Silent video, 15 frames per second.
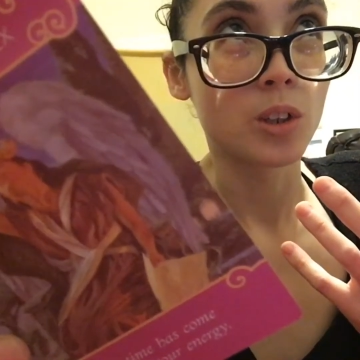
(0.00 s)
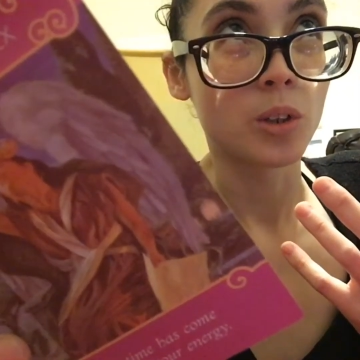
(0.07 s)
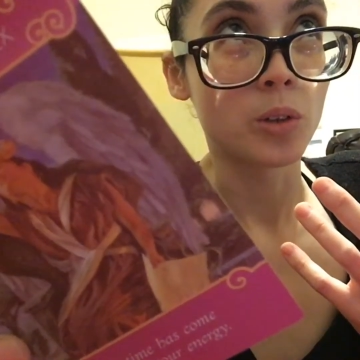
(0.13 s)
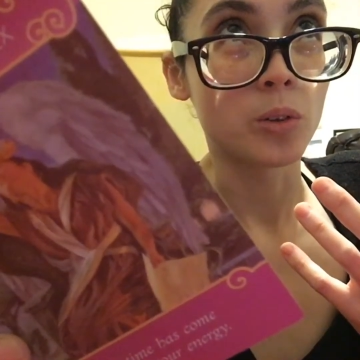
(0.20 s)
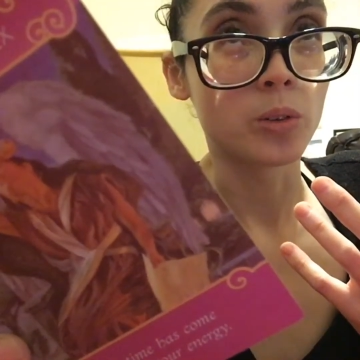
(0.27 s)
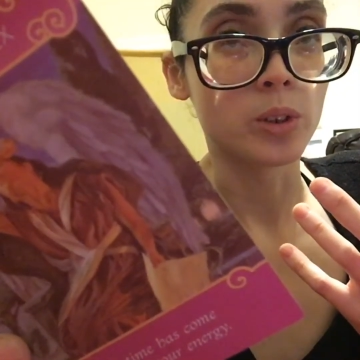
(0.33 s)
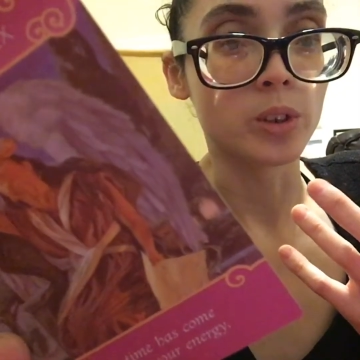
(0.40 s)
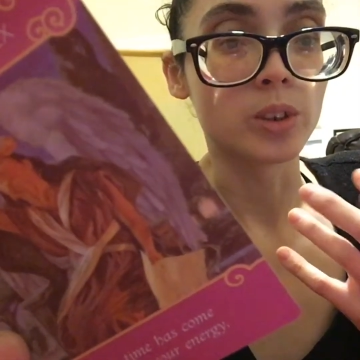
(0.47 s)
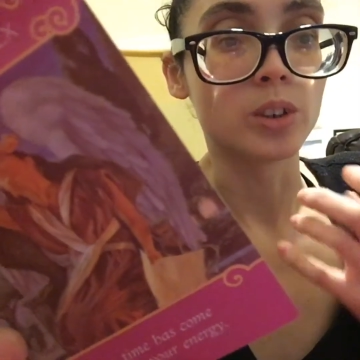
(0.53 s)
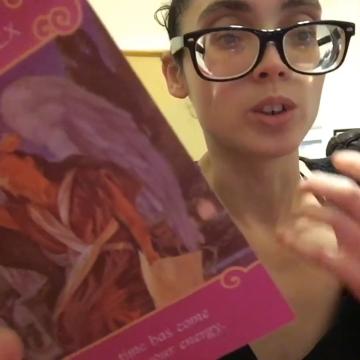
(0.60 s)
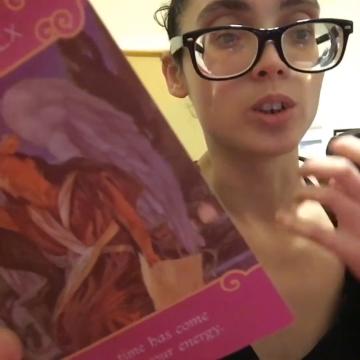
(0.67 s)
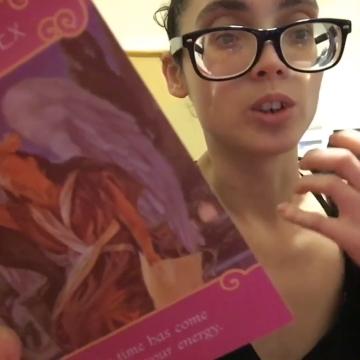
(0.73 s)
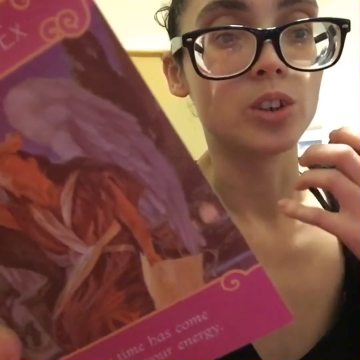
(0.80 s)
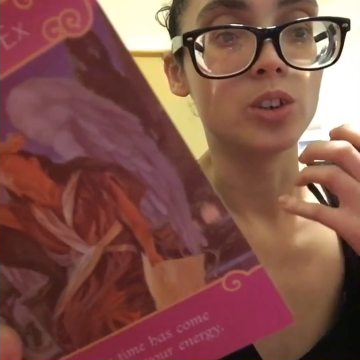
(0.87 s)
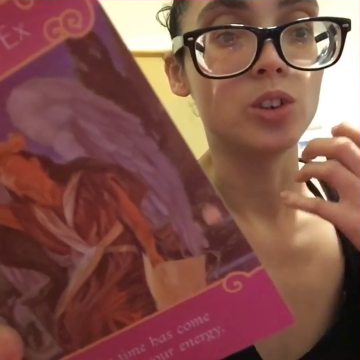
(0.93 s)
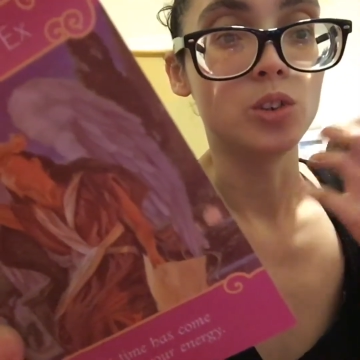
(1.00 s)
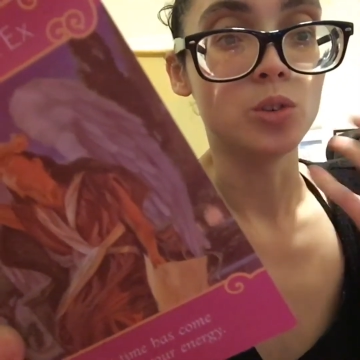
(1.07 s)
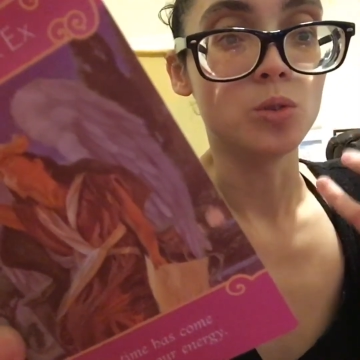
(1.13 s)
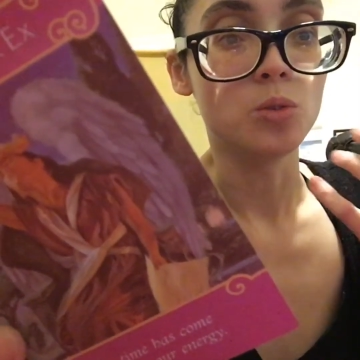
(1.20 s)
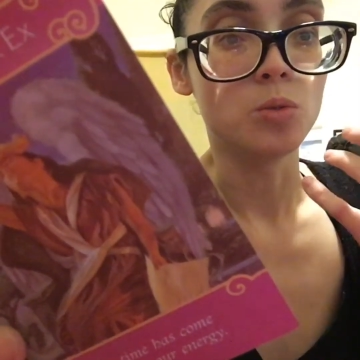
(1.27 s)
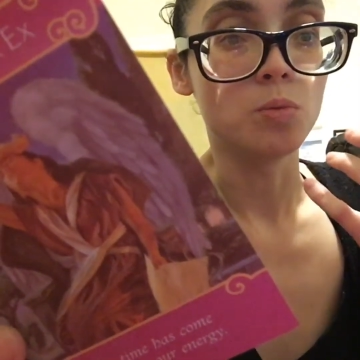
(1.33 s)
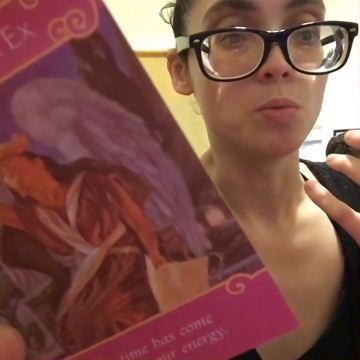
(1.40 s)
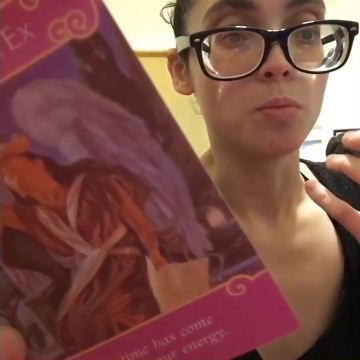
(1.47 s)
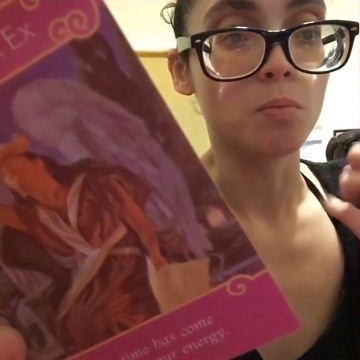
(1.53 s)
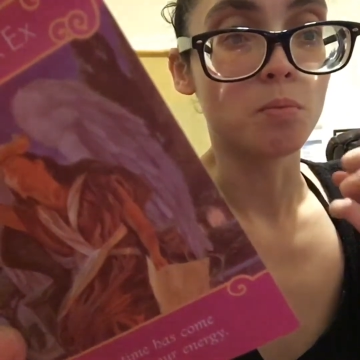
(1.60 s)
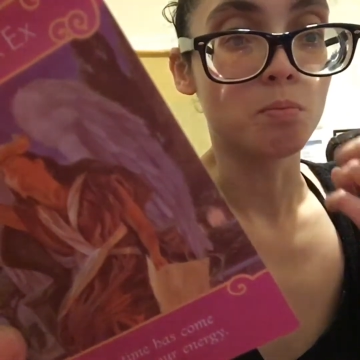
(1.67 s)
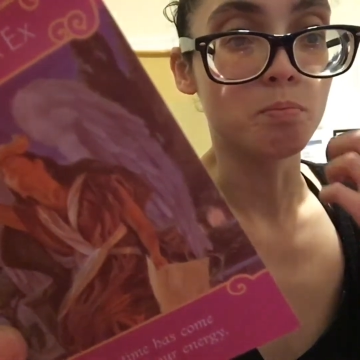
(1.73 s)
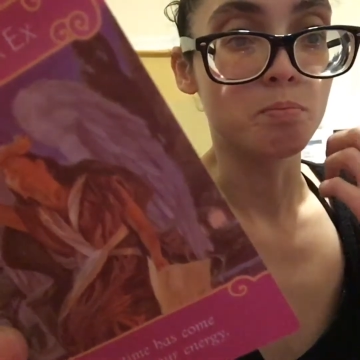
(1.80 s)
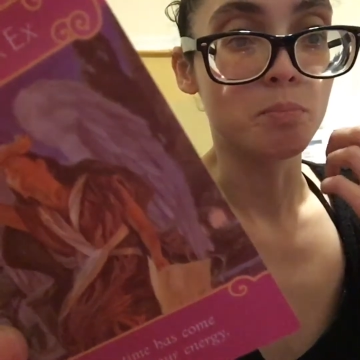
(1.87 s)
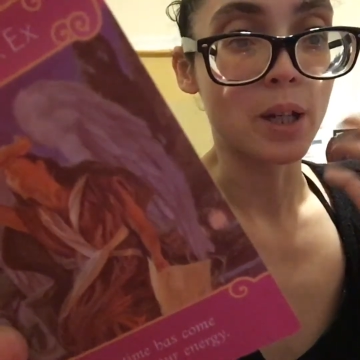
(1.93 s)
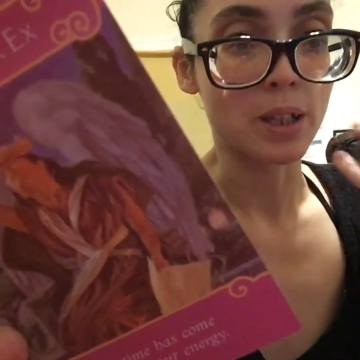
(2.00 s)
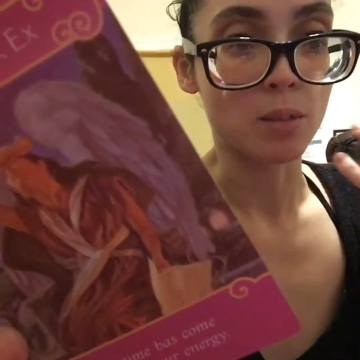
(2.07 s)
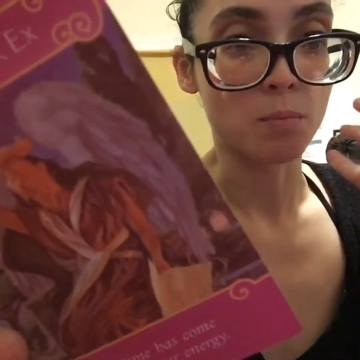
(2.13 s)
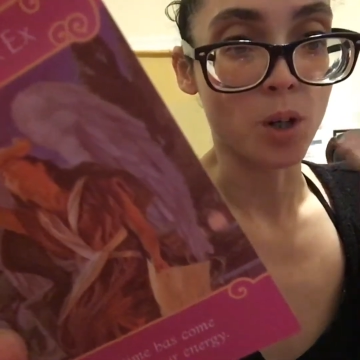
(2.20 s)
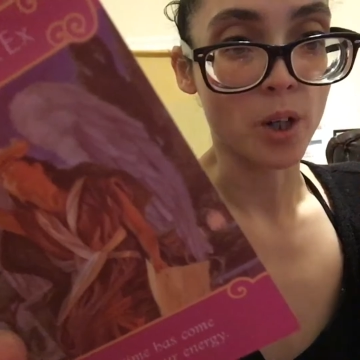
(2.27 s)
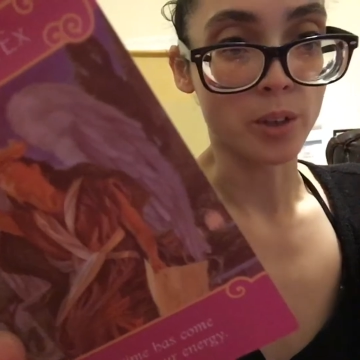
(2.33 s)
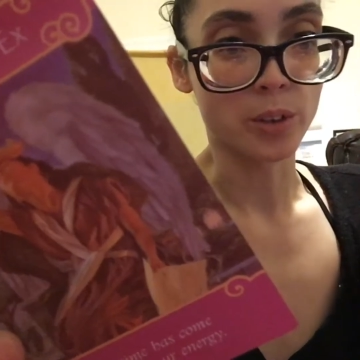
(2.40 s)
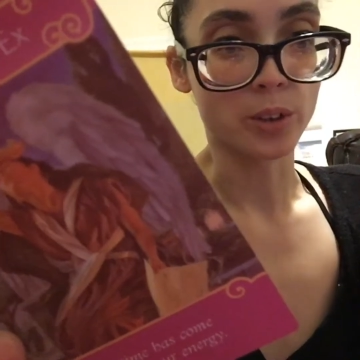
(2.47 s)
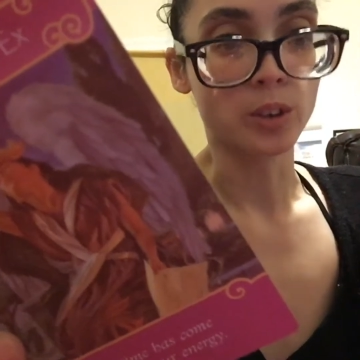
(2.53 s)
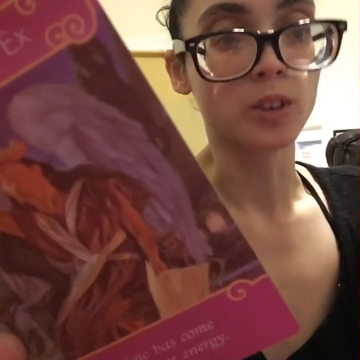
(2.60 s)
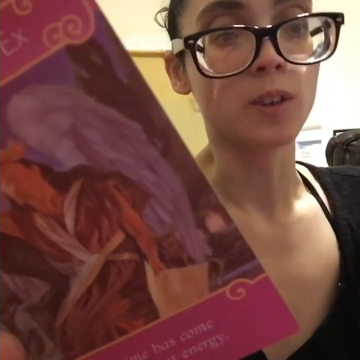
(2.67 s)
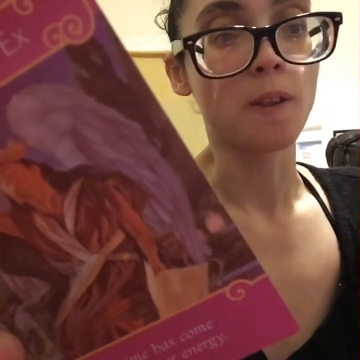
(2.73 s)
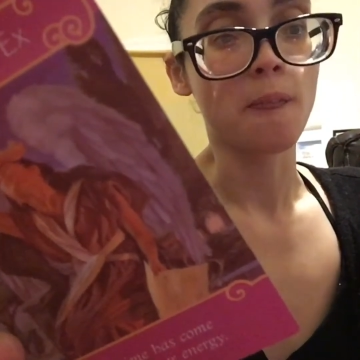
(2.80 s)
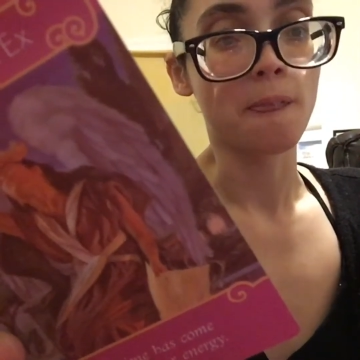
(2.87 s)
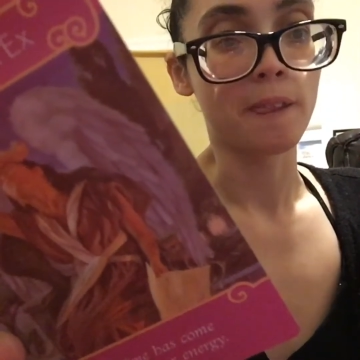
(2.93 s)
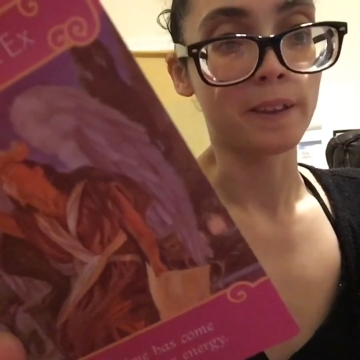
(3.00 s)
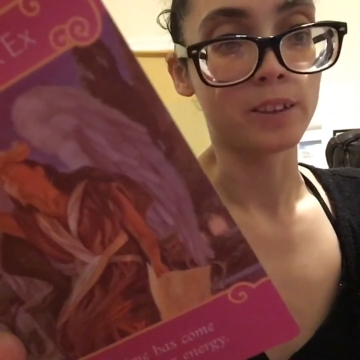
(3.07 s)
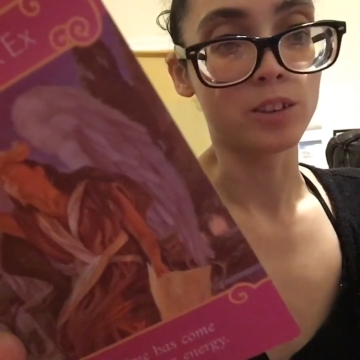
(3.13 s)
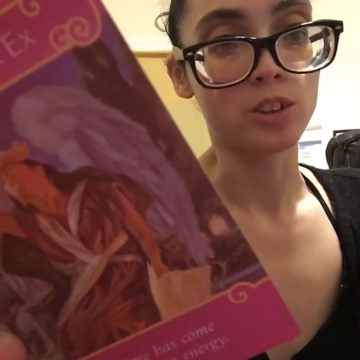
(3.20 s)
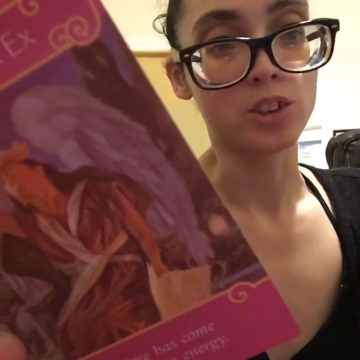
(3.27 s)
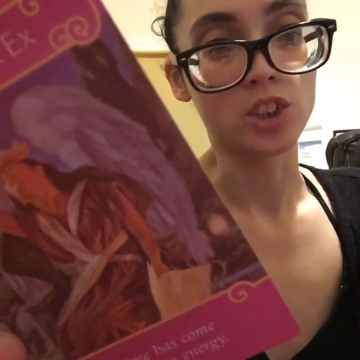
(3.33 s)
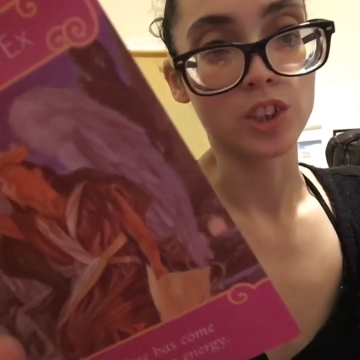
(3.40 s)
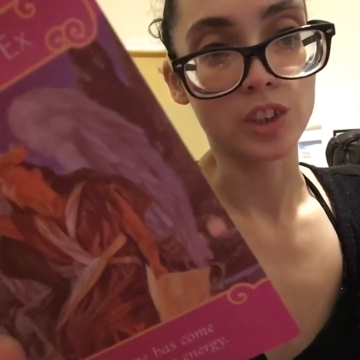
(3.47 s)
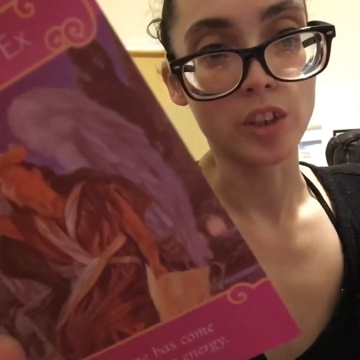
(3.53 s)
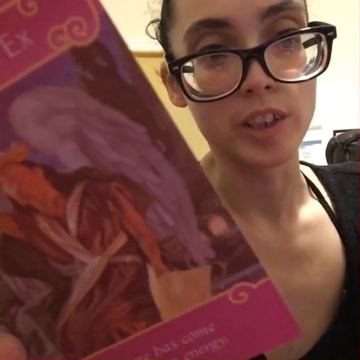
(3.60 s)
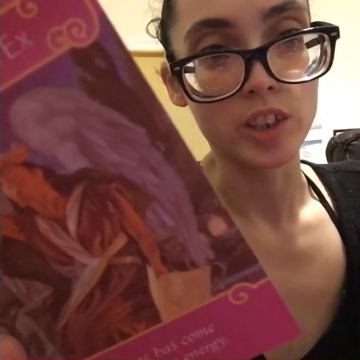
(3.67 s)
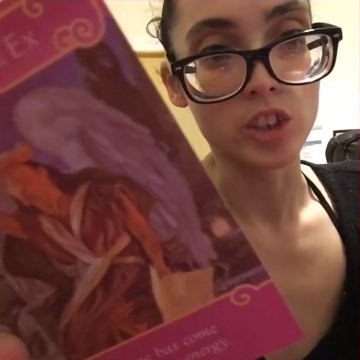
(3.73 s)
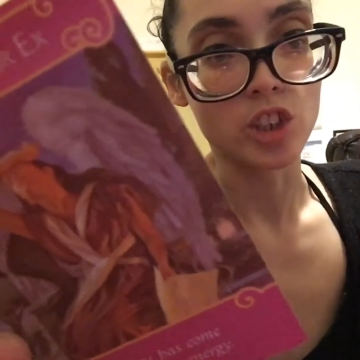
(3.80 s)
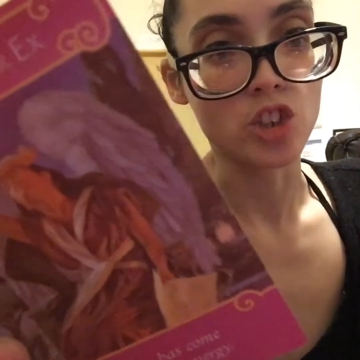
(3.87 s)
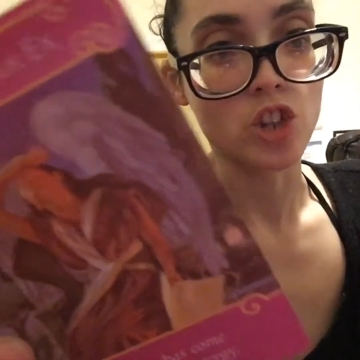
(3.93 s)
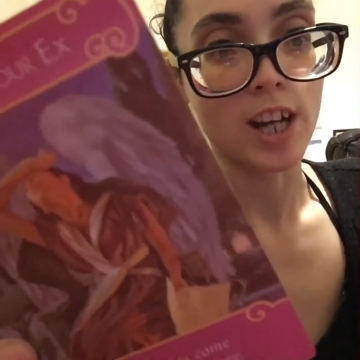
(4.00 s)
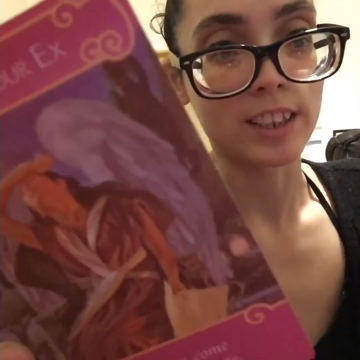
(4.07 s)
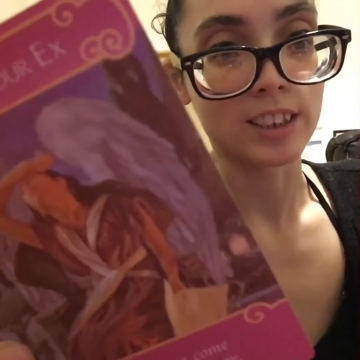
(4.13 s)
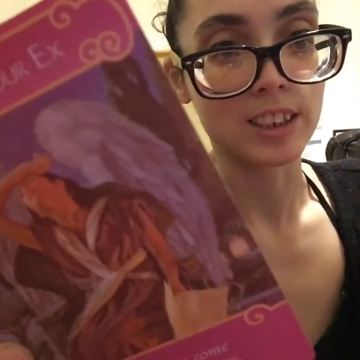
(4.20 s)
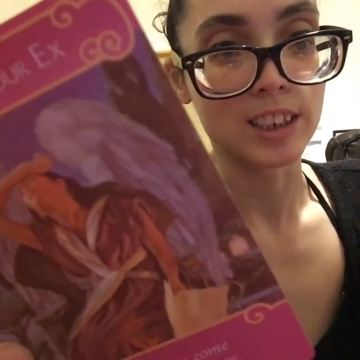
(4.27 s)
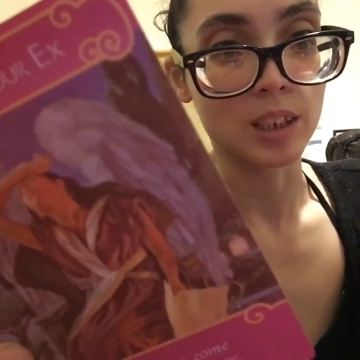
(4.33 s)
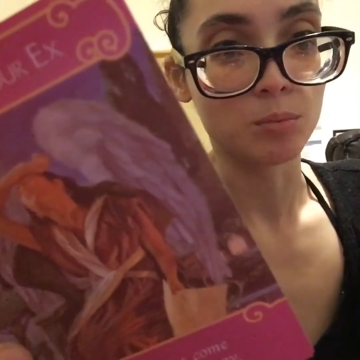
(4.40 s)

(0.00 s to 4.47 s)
or a new better partner like you're just going to attract the same